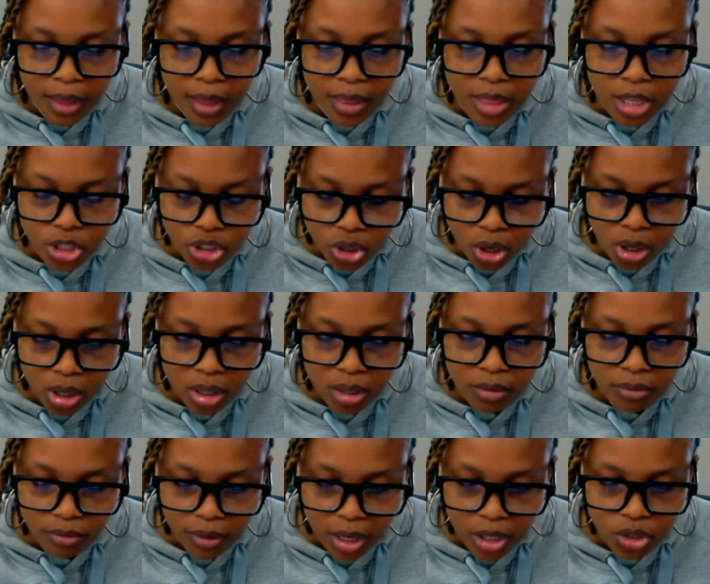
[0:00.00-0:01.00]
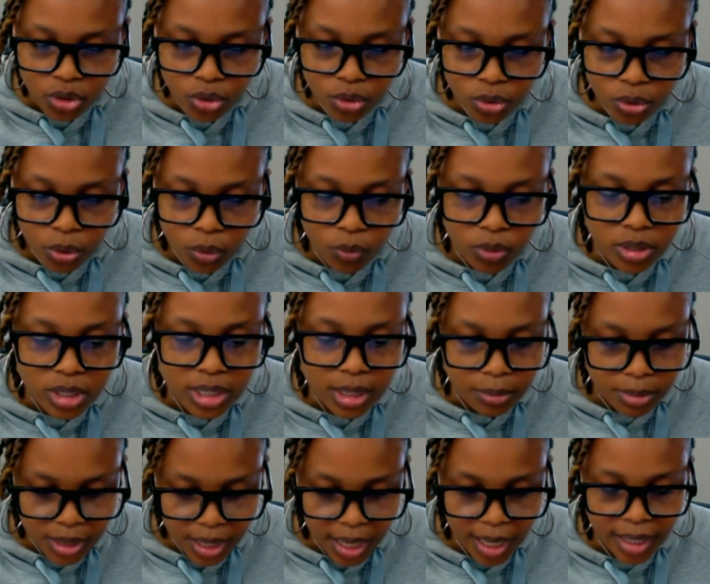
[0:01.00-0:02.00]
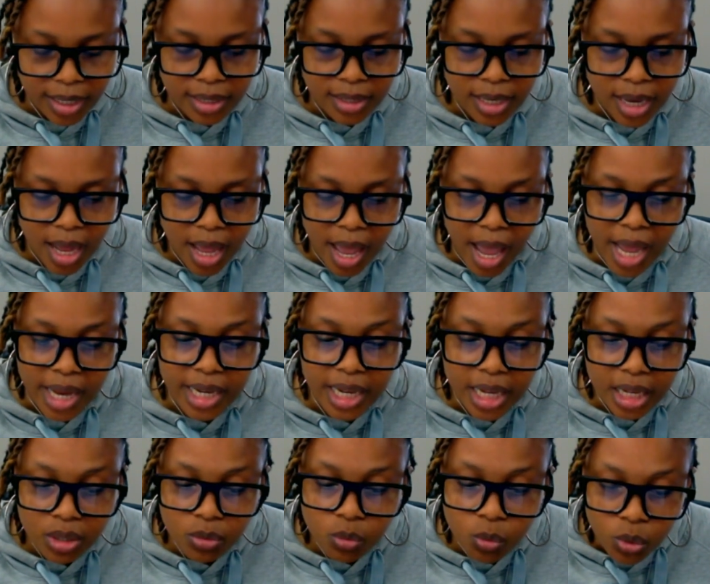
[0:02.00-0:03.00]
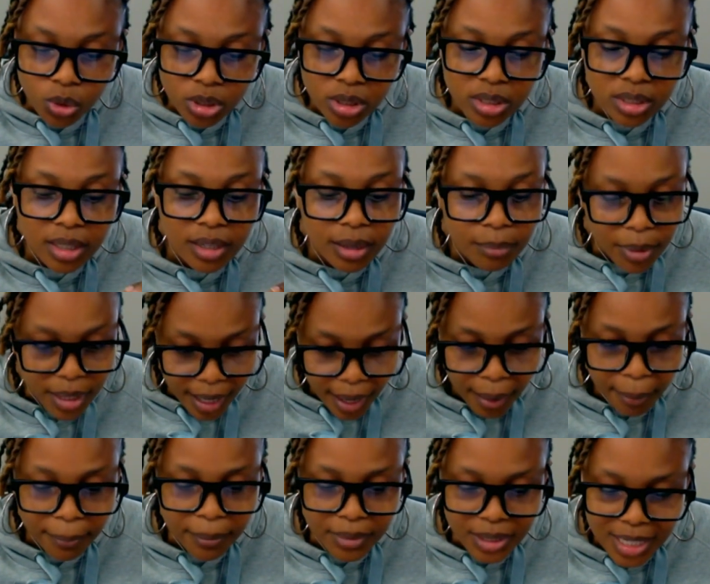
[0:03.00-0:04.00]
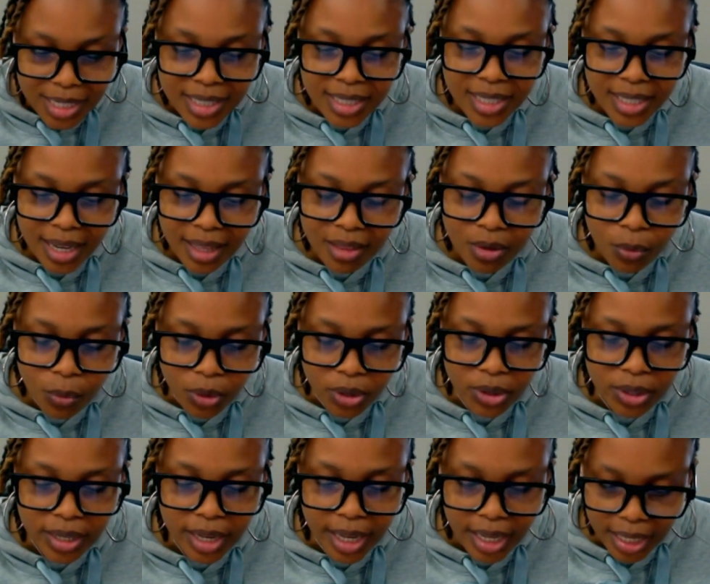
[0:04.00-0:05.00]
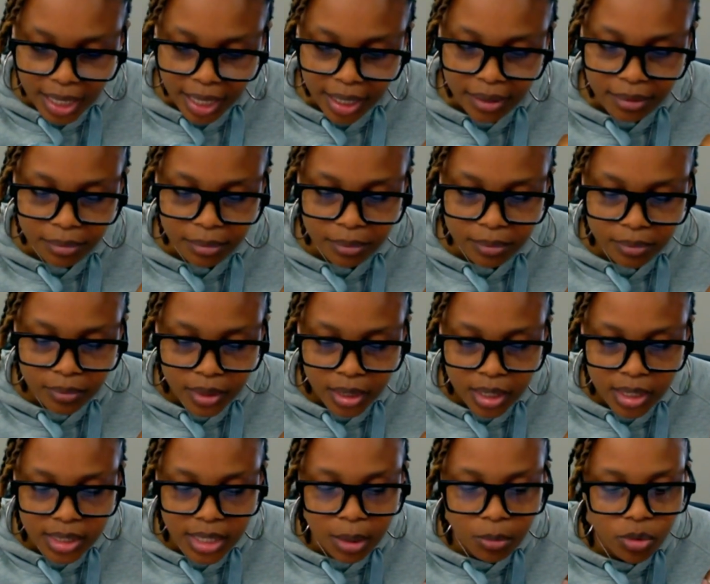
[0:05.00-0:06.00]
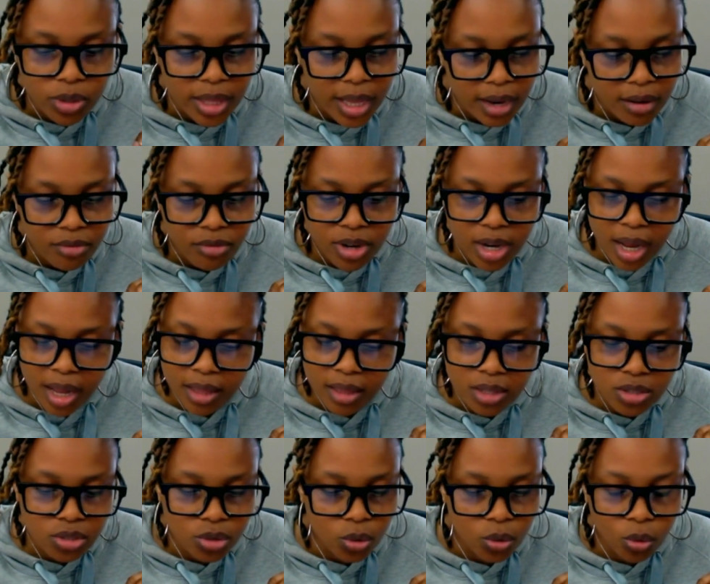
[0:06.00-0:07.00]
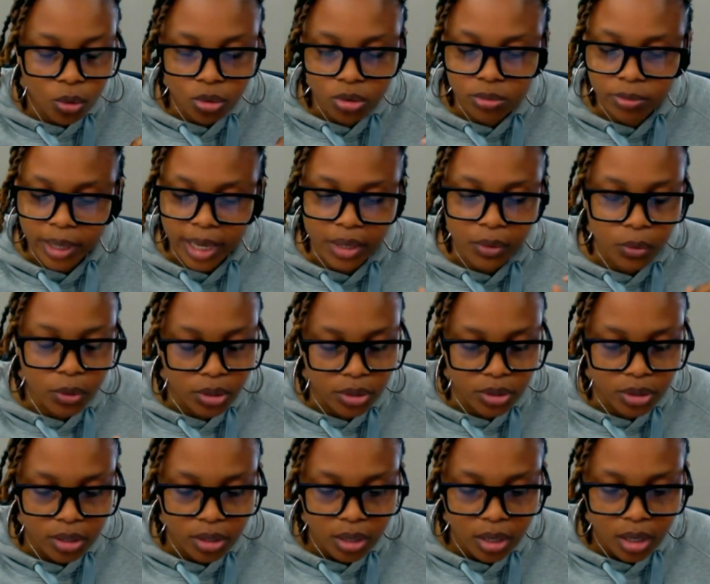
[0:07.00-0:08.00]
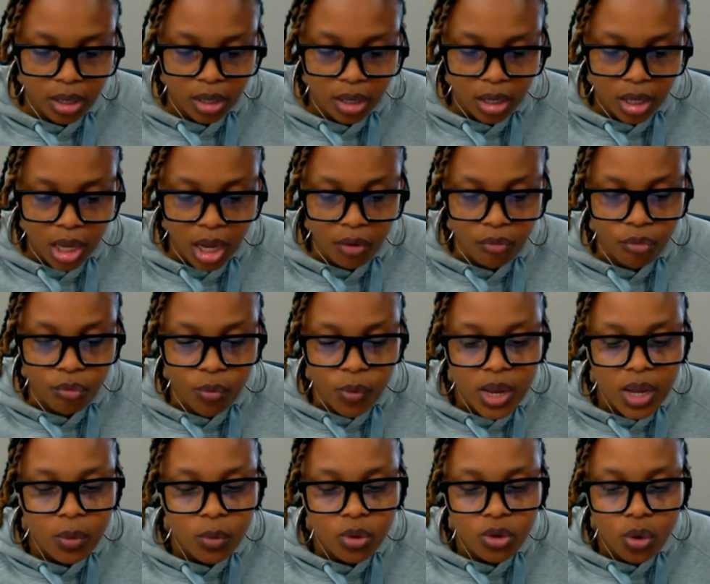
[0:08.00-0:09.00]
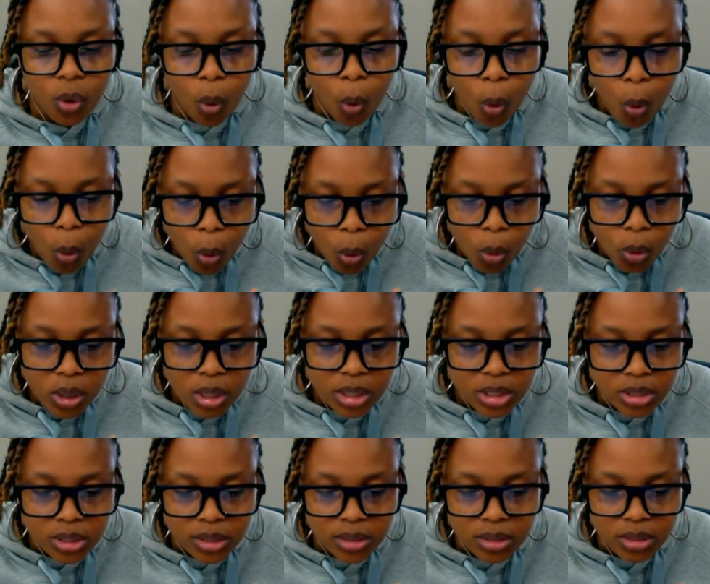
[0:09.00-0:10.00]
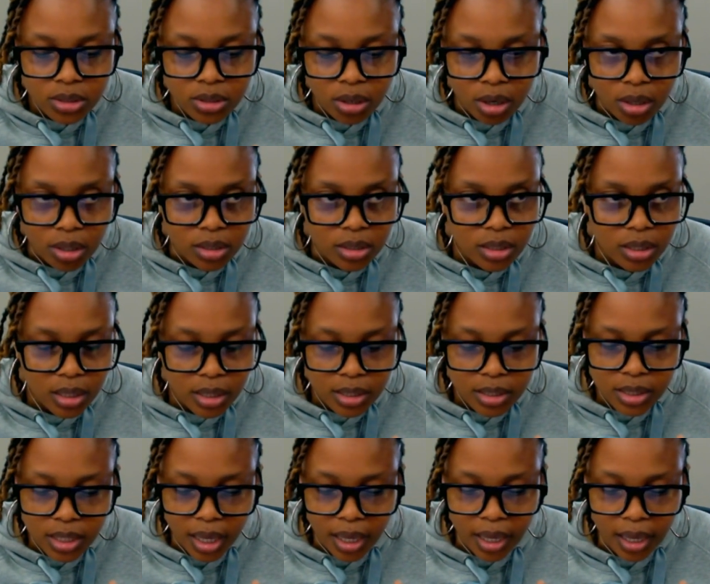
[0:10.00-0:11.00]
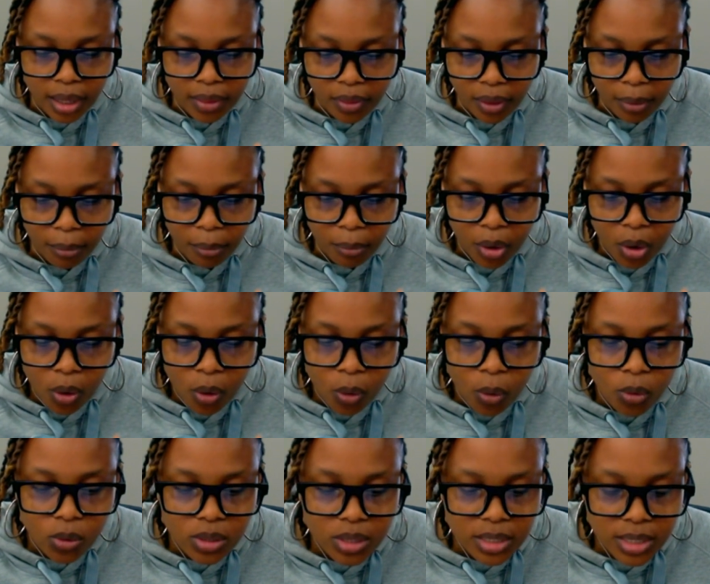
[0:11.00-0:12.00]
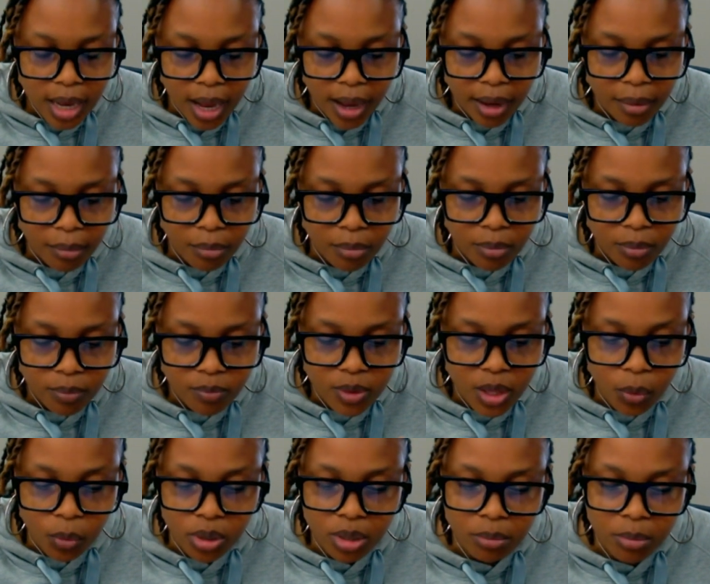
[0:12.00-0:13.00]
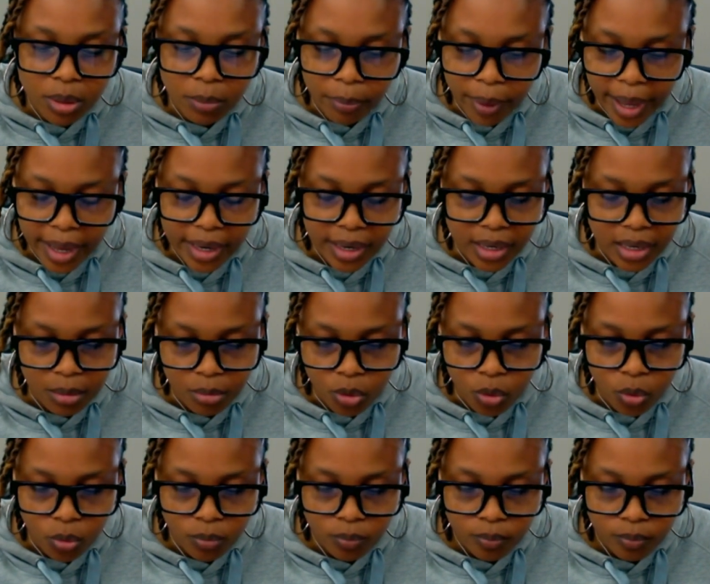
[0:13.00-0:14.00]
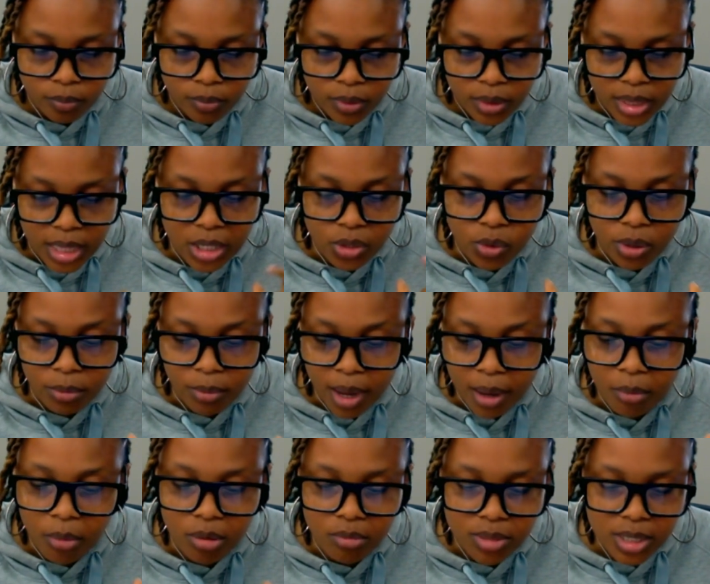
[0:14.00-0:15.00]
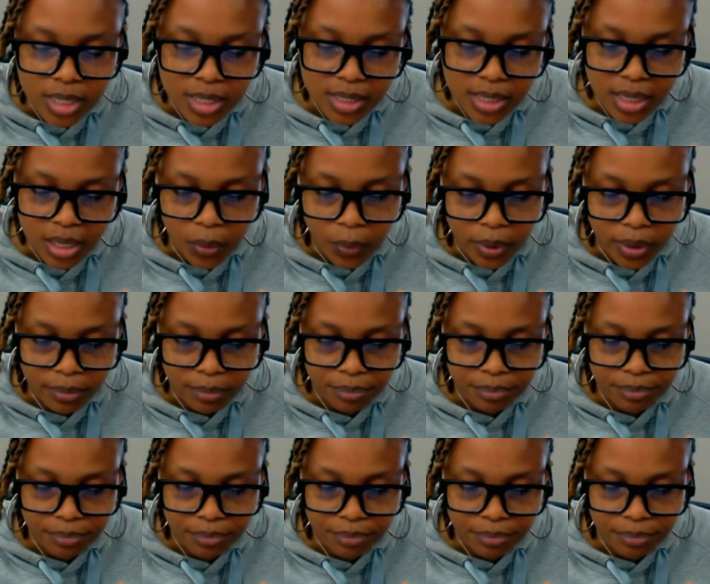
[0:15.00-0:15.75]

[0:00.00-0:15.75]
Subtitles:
The shock value would subside and it would become just another word again. Same with every other so-called bad word. If we would all just start saying them all the time, they wouldn't be bad anymore. That's what my mom says anyway.